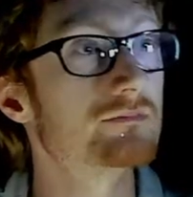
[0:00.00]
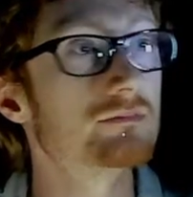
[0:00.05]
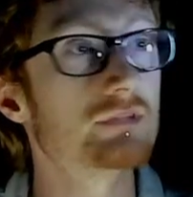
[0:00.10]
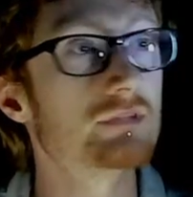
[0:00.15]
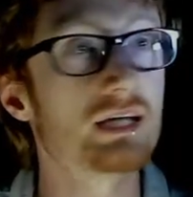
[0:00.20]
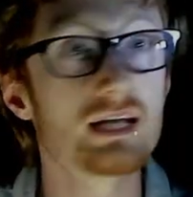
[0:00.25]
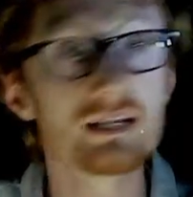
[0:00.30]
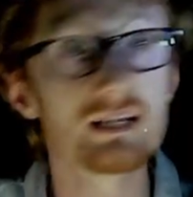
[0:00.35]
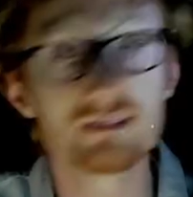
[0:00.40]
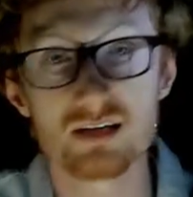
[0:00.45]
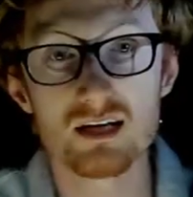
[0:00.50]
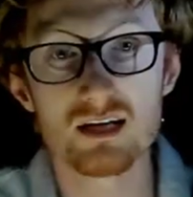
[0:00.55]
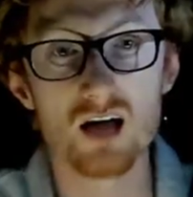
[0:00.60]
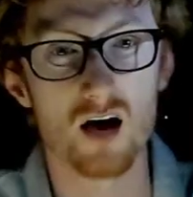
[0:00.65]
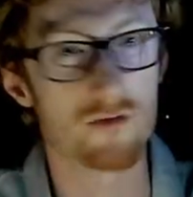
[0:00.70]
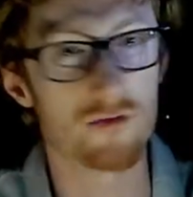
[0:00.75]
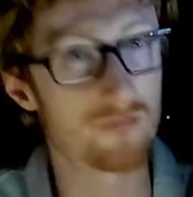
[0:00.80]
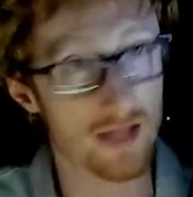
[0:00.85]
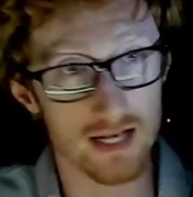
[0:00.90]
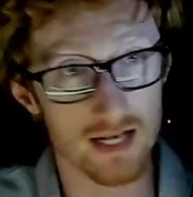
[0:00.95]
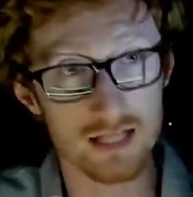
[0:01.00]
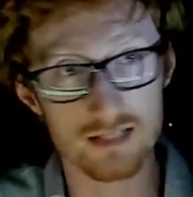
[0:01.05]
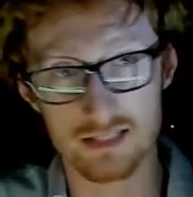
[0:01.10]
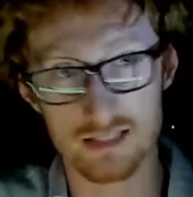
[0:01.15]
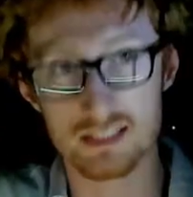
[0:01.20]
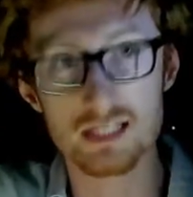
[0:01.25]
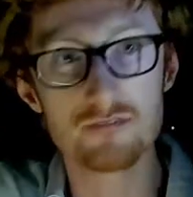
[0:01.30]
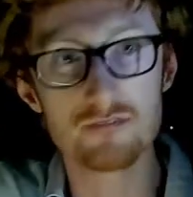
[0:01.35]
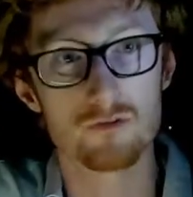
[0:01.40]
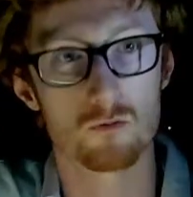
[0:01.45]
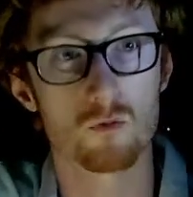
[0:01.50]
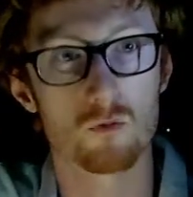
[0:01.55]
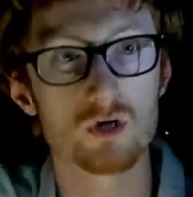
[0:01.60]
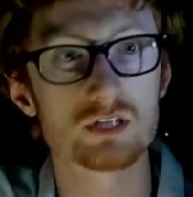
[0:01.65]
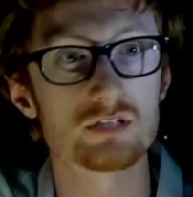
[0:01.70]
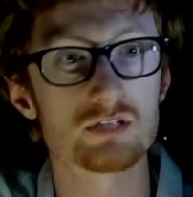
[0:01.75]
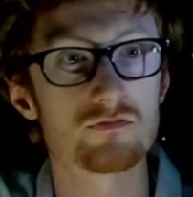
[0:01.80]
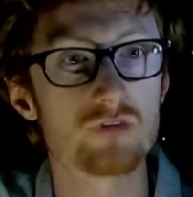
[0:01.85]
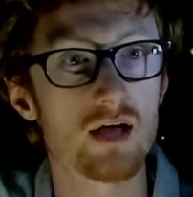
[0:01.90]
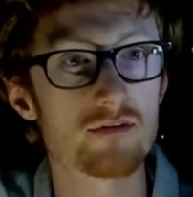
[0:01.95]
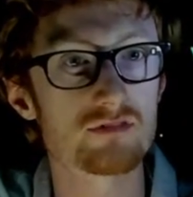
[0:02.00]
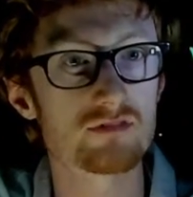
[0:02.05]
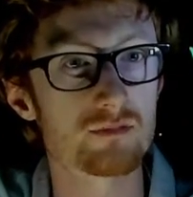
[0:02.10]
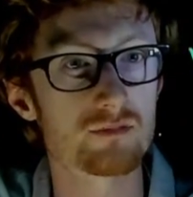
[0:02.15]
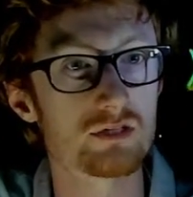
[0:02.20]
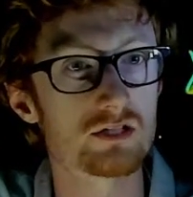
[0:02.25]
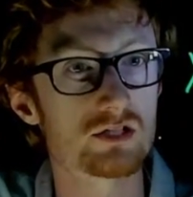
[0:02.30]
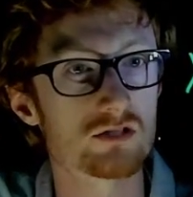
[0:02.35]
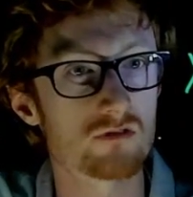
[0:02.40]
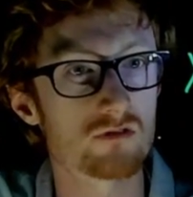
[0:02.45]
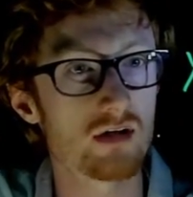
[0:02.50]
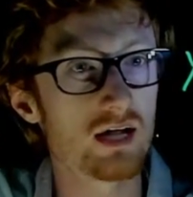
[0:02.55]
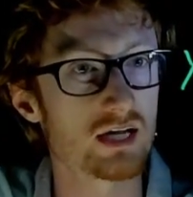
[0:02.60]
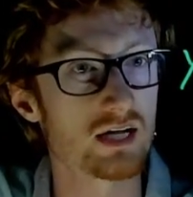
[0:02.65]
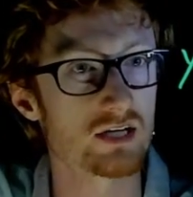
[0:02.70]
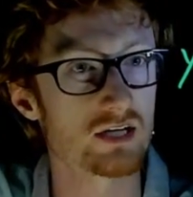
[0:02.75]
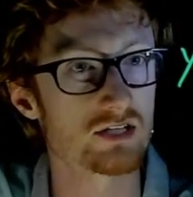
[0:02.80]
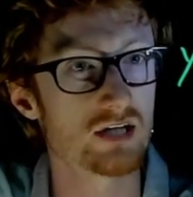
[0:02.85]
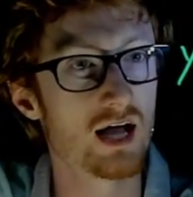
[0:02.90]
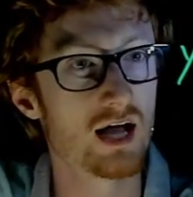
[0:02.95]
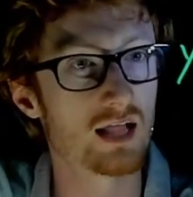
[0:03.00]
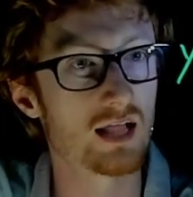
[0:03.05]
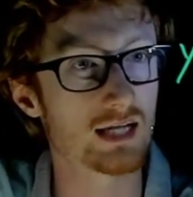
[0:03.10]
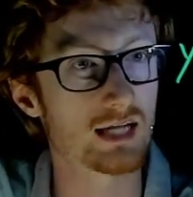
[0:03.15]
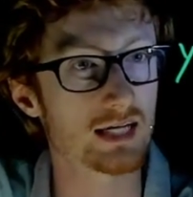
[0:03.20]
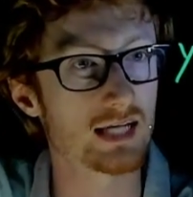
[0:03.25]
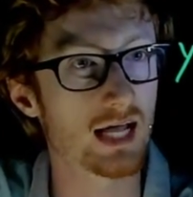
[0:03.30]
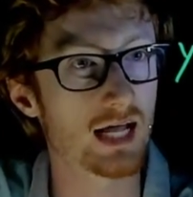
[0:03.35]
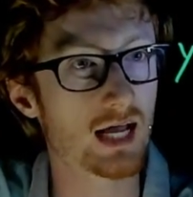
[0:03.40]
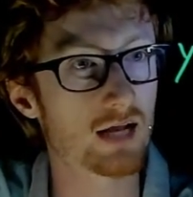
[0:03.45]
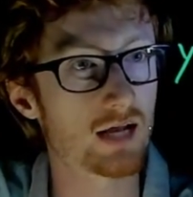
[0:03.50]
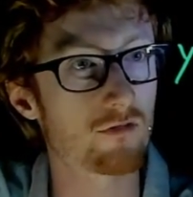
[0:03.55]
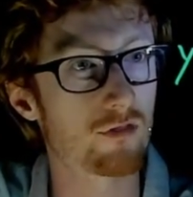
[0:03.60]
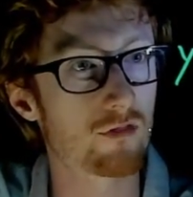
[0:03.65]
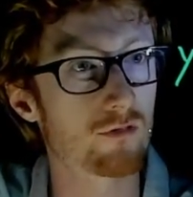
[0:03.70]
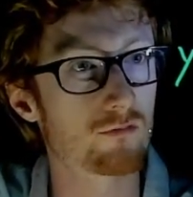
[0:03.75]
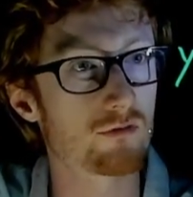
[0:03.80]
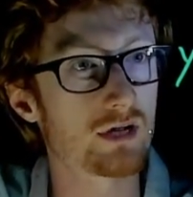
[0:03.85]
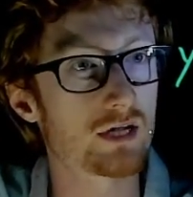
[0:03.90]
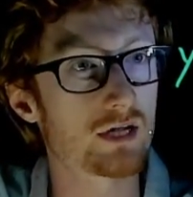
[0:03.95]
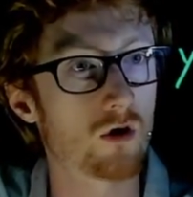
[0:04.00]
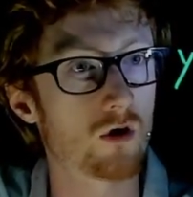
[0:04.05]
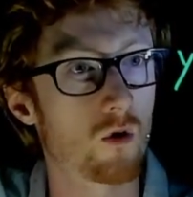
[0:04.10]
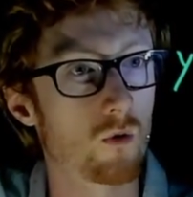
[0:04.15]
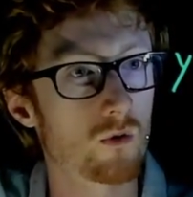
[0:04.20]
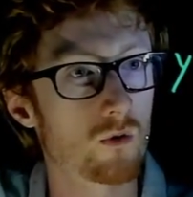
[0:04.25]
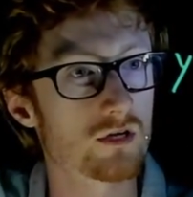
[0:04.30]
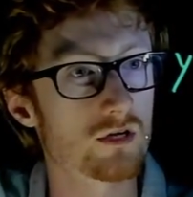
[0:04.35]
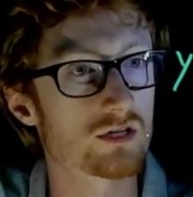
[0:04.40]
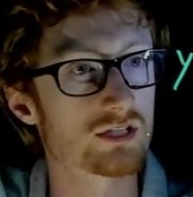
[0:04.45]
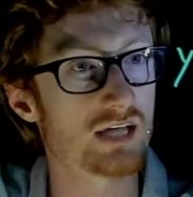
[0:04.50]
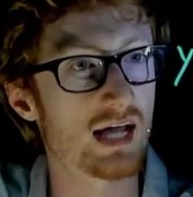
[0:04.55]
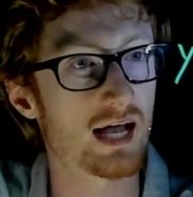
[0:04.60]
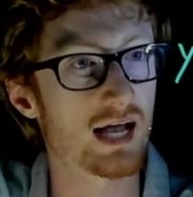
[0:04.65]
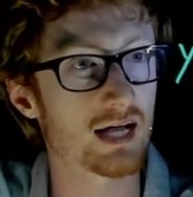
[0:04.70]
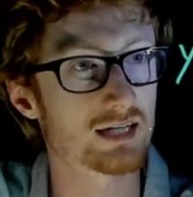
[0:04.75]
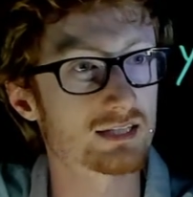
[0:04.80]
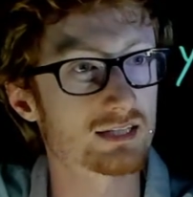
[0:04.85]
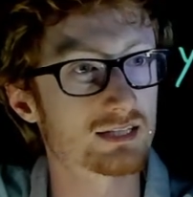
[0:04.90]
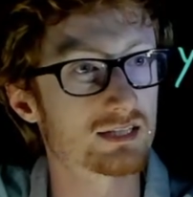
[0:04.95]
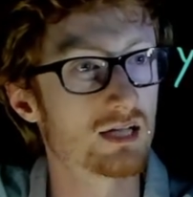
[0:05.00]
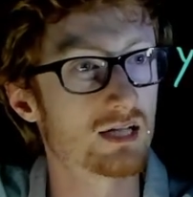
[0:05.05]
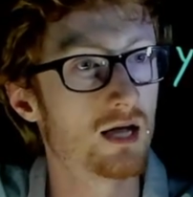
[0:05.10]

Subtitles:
Easy enough. This even works if you have something strange, like negative 3/4 x